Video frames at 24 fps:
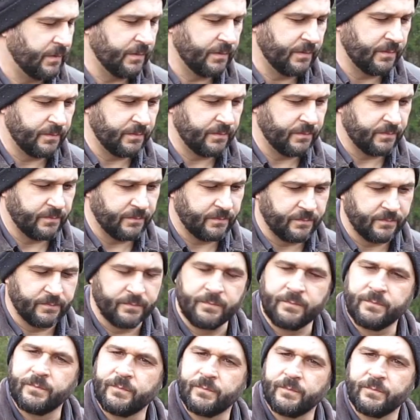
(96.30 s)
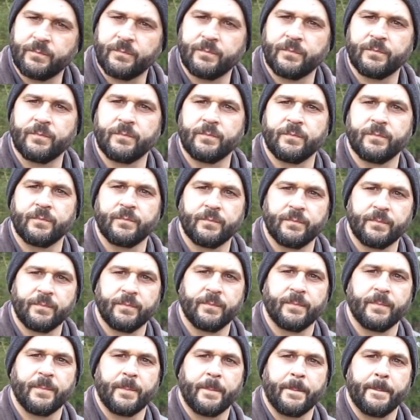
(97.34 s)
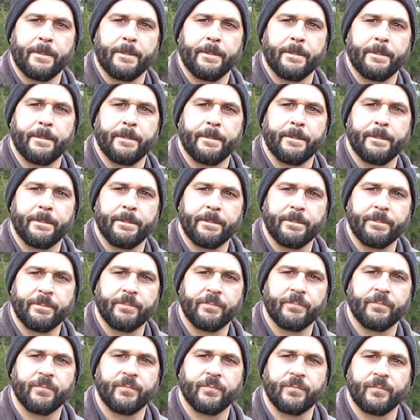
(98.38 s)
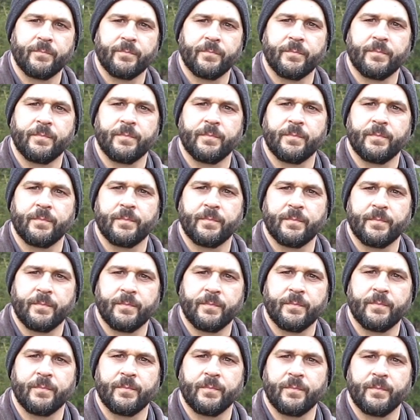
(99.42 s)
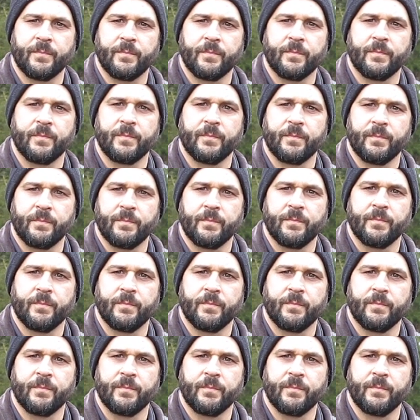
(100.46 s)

No words are spoken by the person on screen.